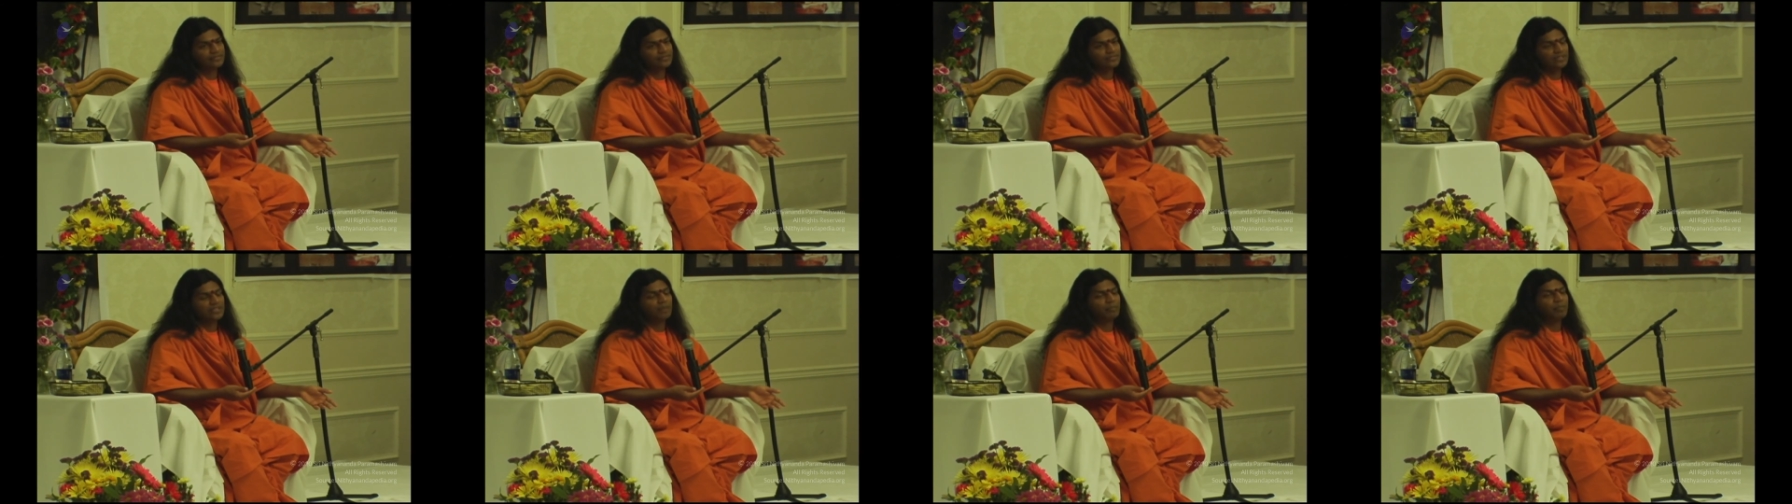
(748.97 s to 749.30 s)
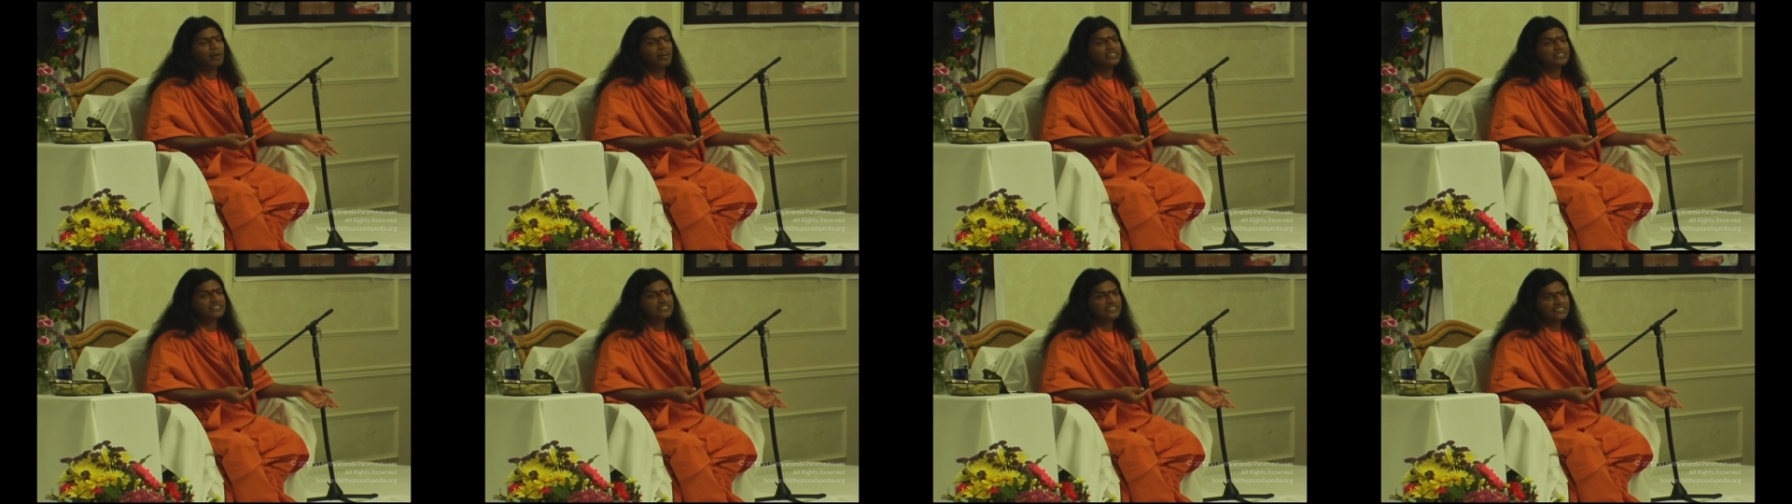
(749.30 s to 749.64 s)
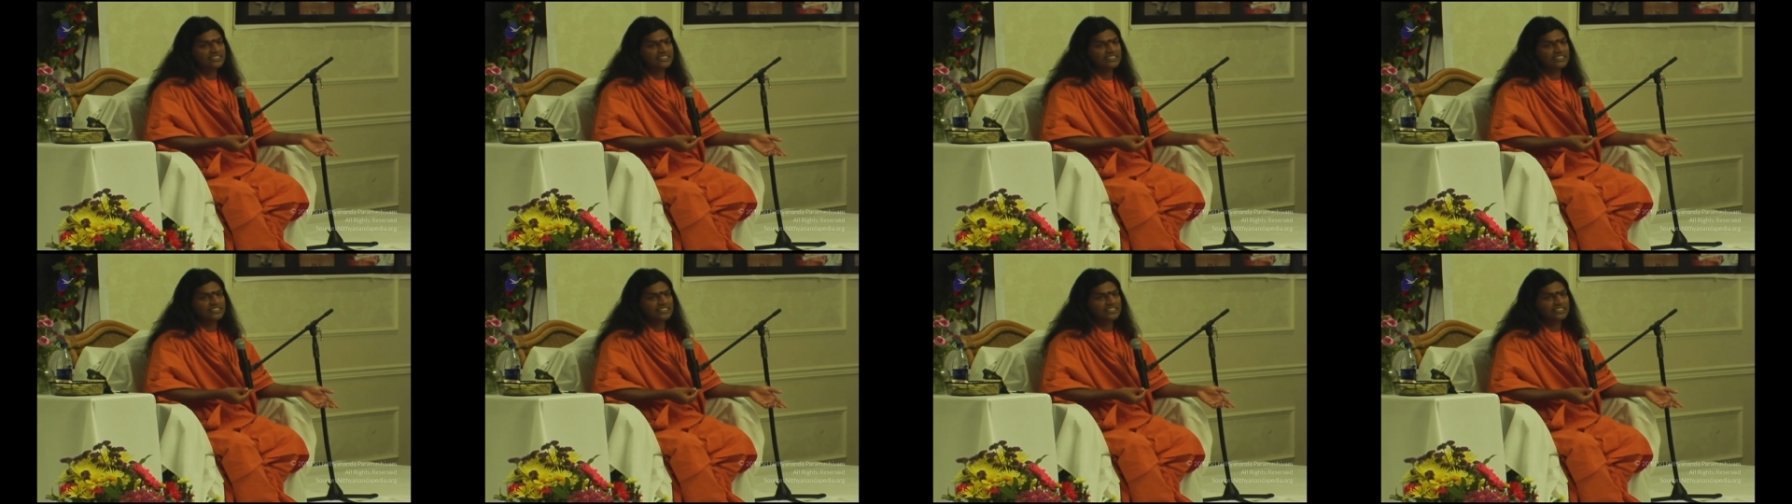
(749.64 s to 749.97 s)
the past
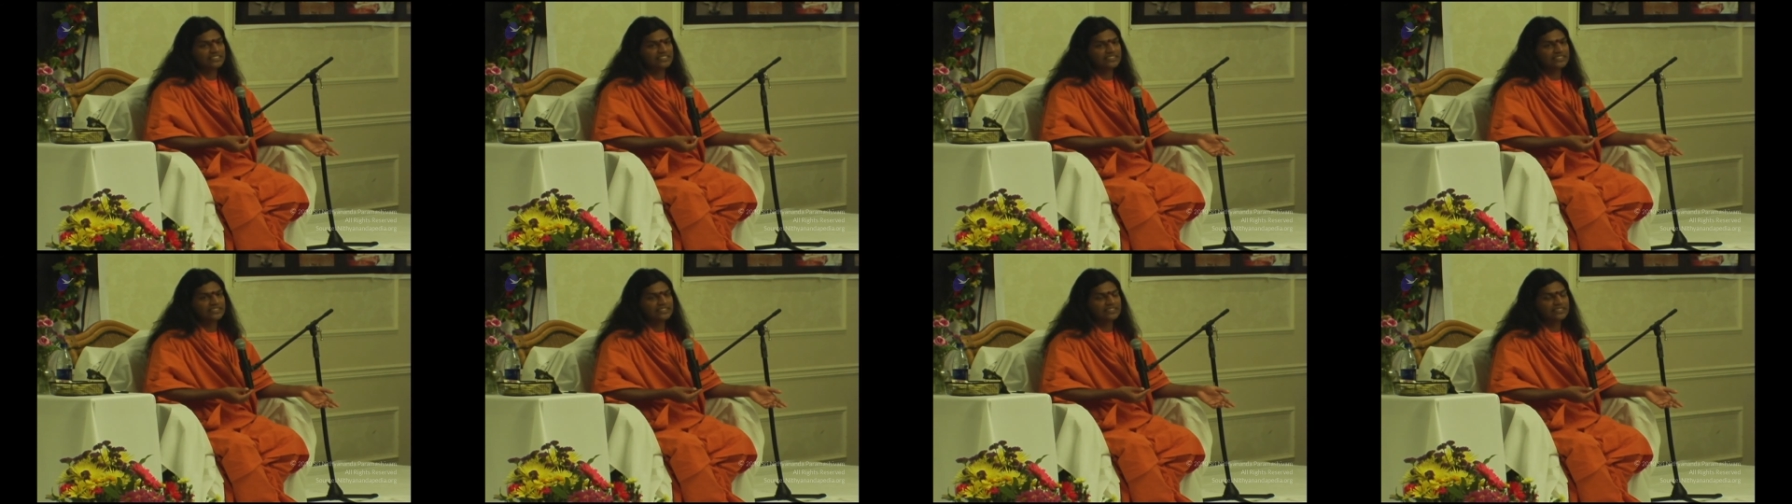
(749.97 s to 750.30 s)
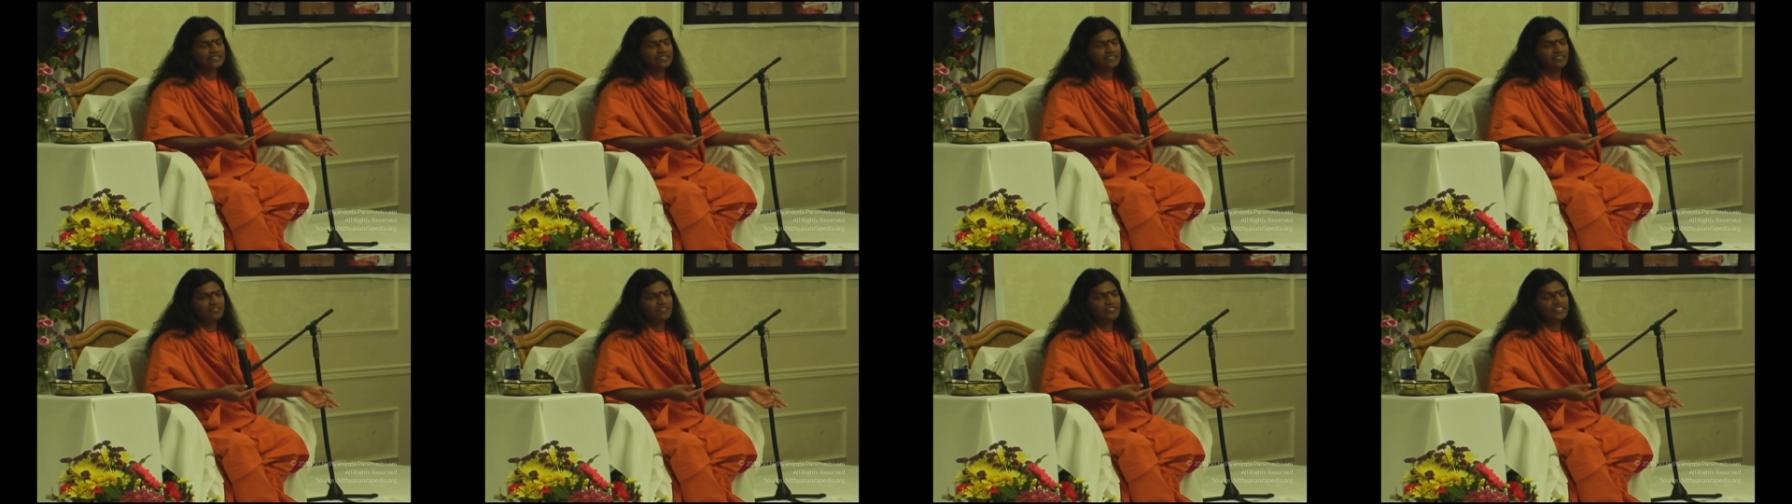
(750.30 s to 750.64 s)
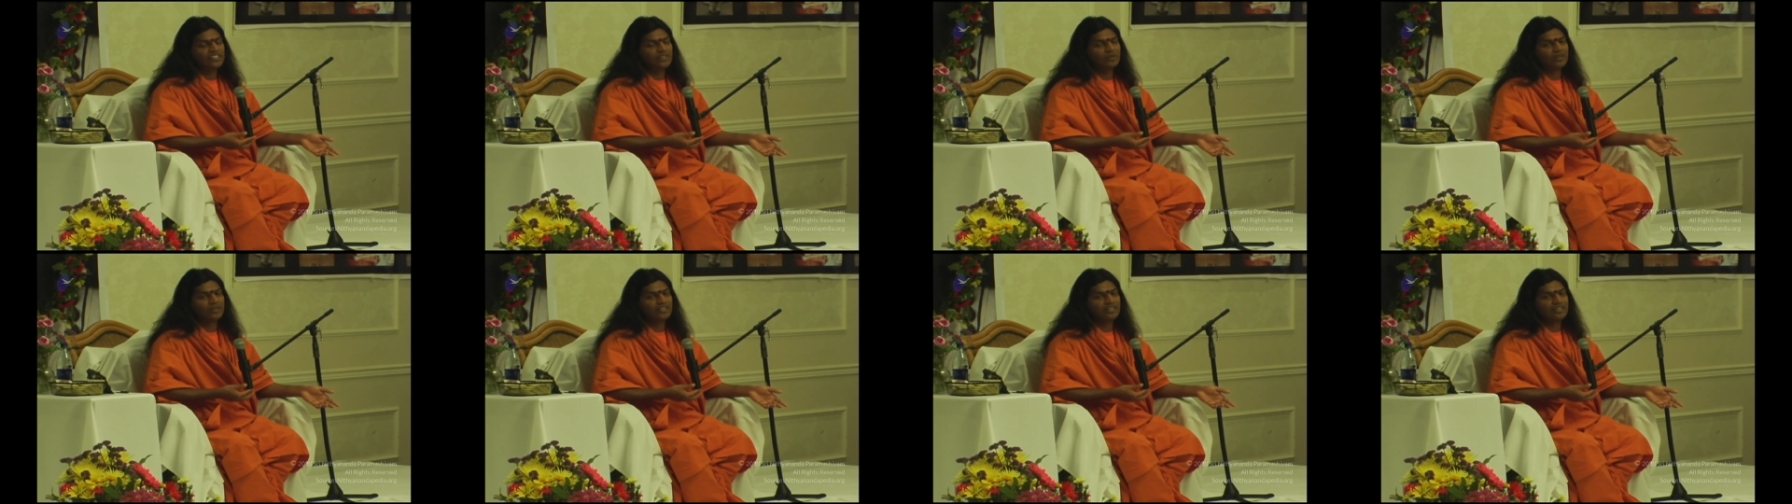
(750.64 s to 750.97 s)
decisions with
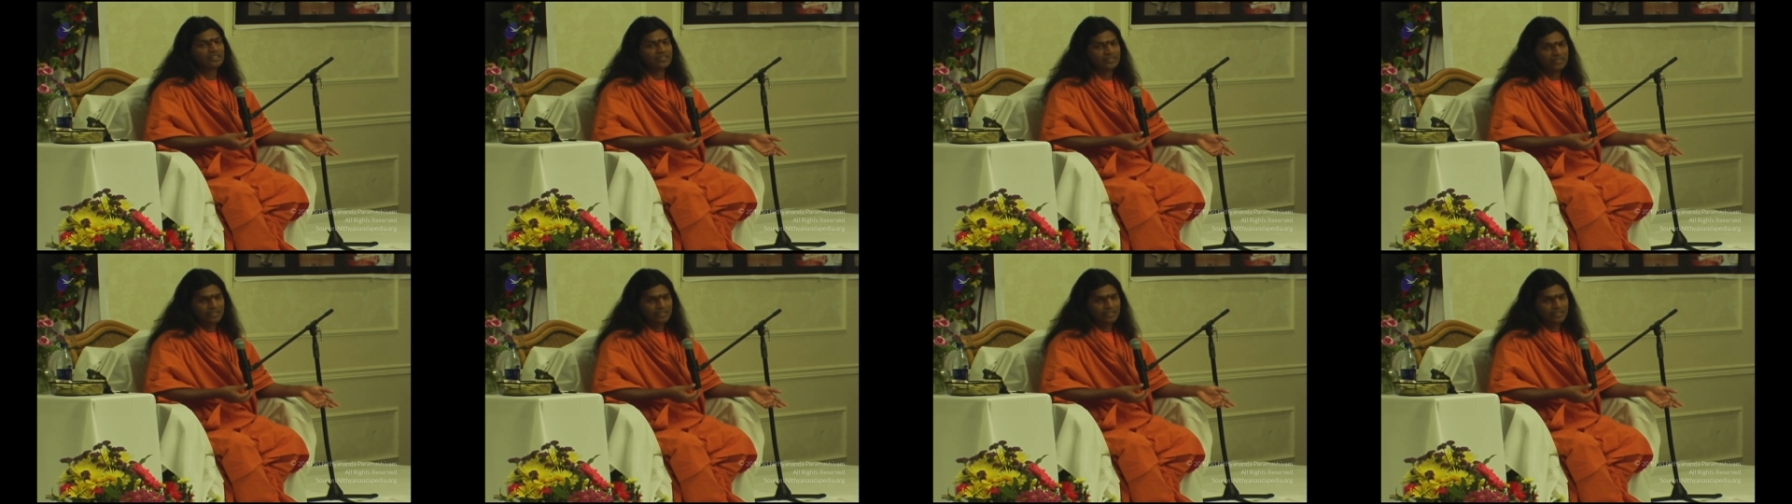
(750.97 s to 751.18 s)
your